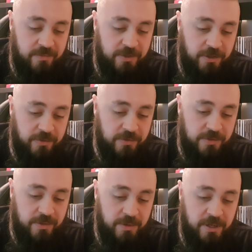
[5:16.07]

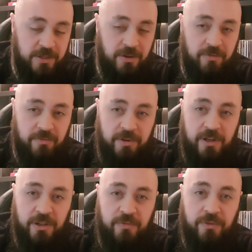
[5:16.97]
songs. He's got a
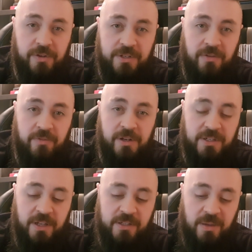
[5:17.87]
really good voice, and it really
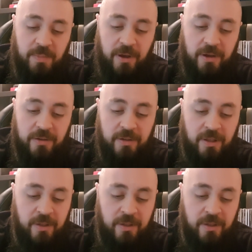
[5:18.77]
sets it apart.